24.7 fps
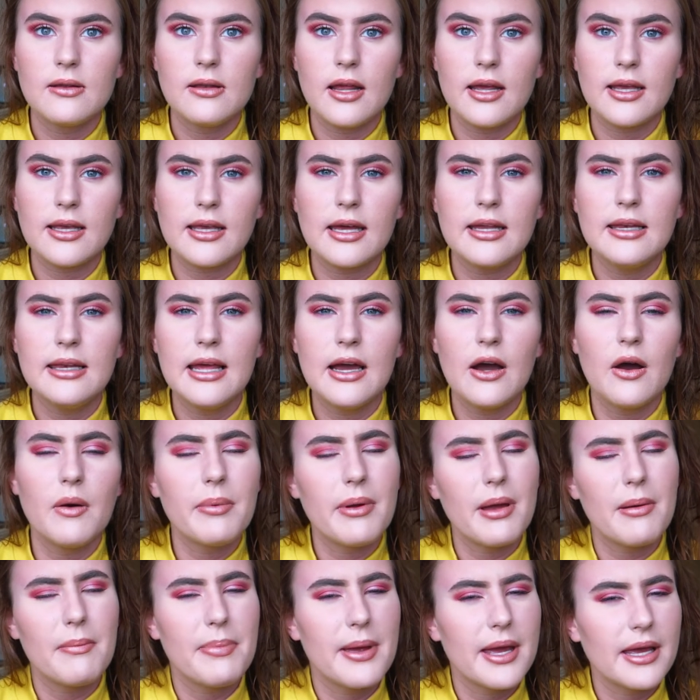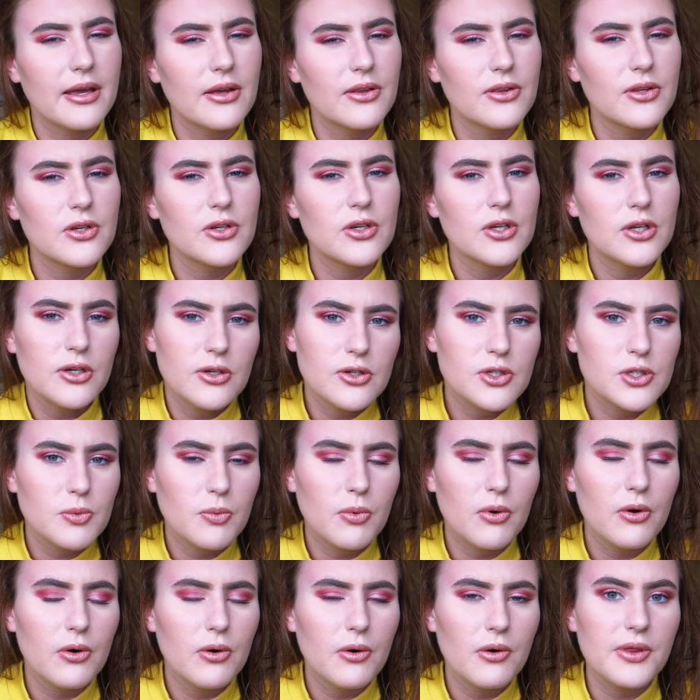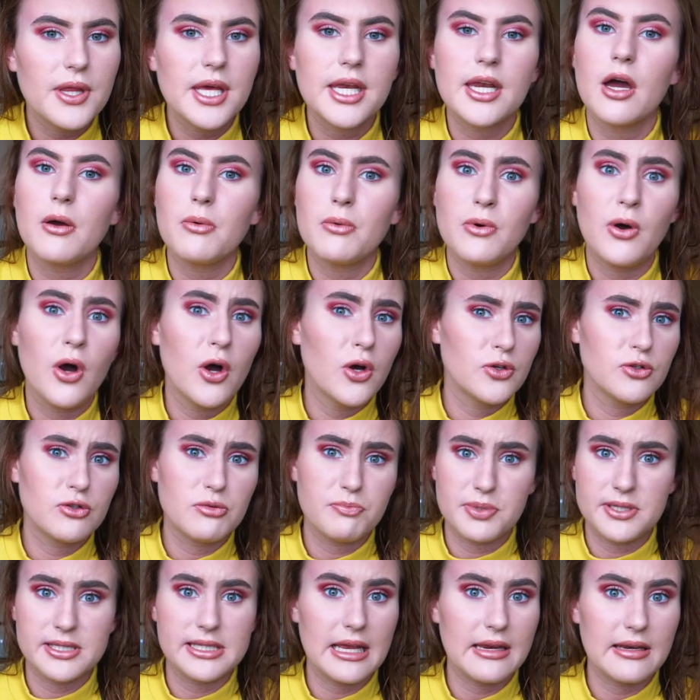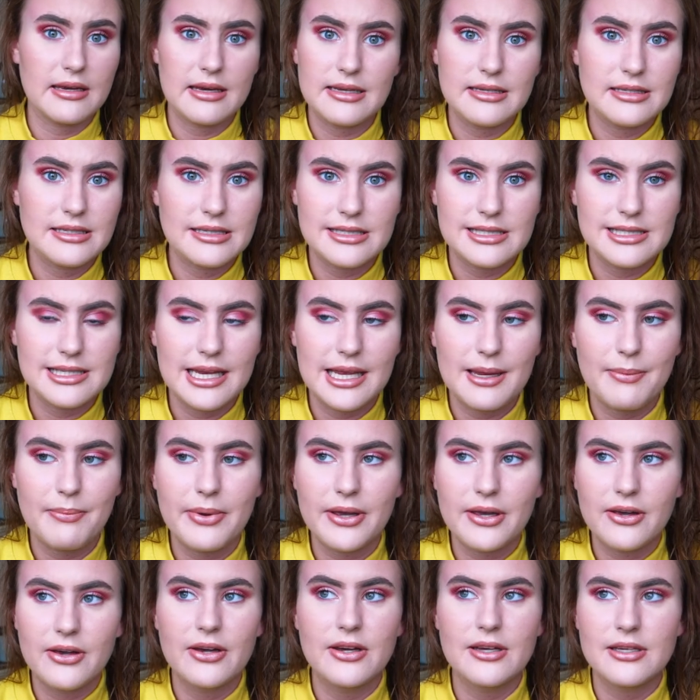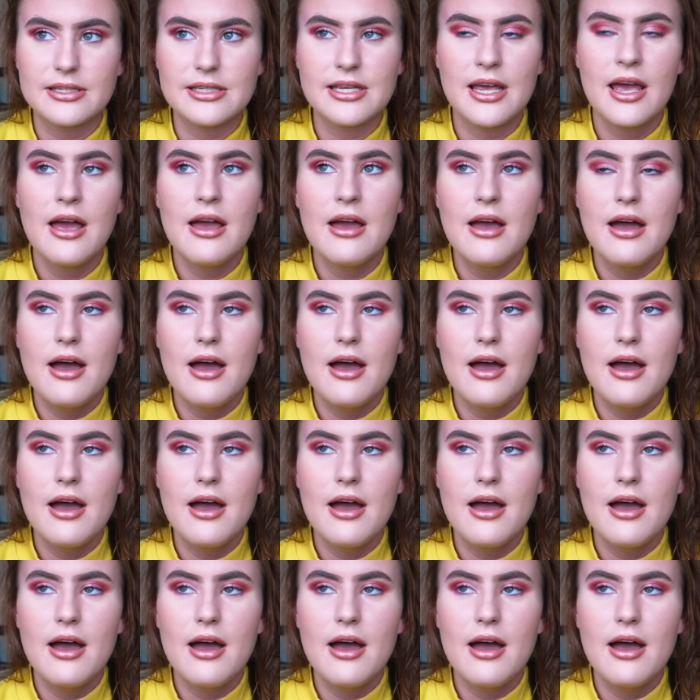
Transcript: like a little bit bigger than usual, then I'll 100% need to sleep because